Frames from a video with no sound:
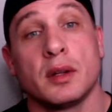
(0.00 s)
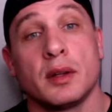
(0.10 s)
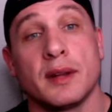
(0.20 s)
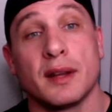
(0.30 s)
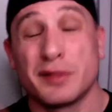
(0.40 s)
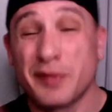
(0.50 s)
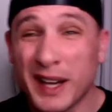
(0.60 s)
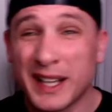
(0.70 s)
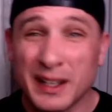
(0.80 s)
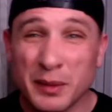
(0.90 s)
There's
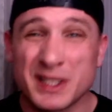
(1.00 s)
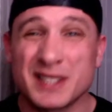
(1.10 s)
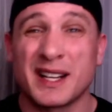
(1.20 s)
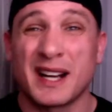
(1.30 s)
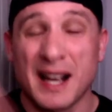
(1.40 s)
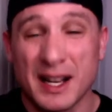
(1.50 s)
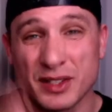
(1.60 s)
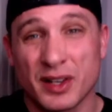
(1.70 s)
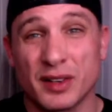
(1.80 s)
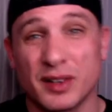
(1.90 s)
Vicodin, which is like a
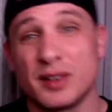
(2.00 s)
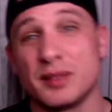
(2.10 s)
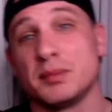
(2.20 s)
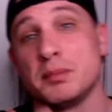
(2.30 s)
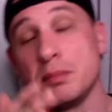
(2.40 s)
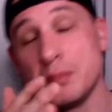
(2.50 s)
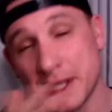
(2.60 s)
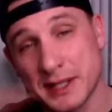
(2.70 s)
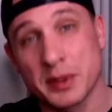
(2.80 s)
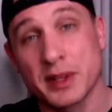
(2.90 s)
hydrocodone
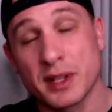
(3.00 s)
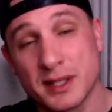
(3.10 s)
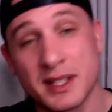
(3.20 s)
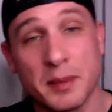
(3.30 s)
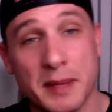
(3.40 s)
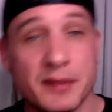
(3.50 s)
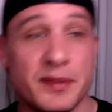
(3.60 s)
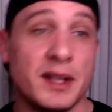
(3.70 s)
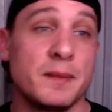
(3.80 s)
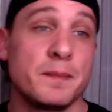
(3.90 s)
mixed with
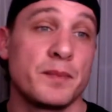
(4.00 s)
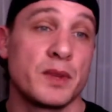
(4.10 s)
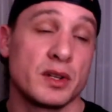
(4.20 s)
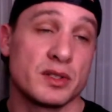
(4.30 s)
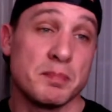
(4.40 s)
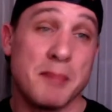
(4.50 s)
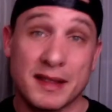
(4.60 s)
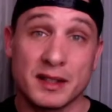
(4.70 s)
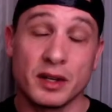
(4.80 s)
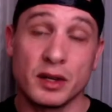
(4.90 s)
acetaminophen. There's
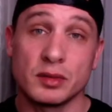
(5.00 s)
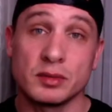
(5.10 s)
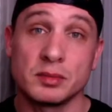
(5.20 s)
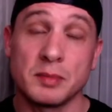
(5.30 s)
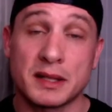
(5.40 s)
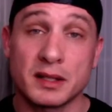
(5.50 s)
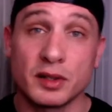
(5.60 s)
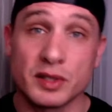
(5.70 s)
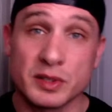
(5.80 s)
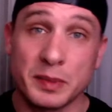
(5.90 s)
methadone.
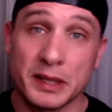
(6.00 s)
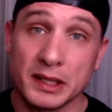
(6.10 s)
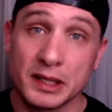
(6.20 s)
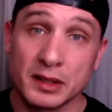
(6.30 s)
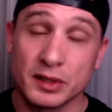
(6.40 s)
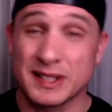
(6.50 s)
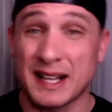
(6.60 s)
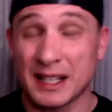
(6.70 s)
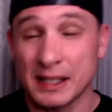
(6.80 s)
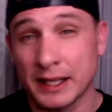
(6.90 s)
Methadone is big. There's that
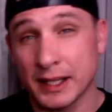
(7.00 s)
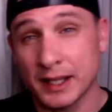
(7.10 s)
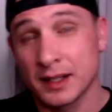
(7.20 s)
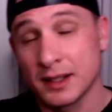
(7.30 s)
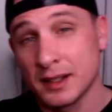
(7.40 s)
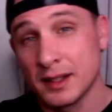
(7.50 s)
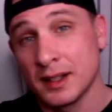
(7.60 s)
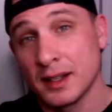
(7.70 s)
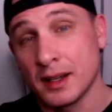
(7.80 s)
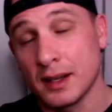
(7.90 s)
clinic
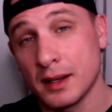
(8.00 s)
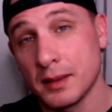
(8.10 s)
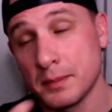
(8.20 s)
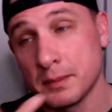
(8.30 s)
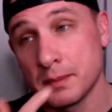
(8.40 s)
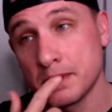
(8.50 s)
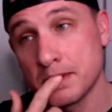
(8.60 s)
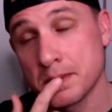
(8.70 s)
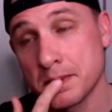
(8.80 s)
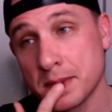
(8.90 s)
um,
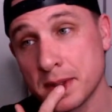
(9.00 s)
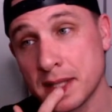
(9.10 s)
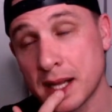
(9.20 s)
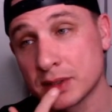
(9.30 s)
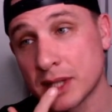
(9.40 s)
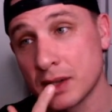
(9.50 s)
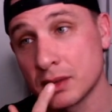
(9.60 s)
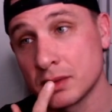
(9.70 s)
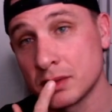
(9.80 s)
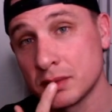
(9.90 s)
downtown
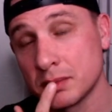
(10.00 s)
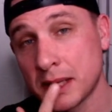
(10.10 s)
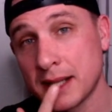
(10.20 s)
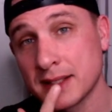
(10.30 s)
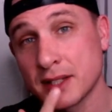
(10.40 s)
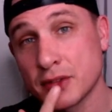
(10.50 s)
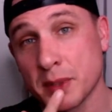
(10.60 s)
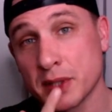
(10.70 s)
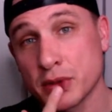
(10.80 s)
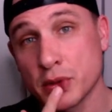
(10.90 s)
by Central
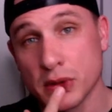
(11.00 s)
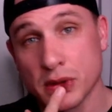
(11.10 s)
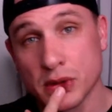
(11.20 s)
Middle School,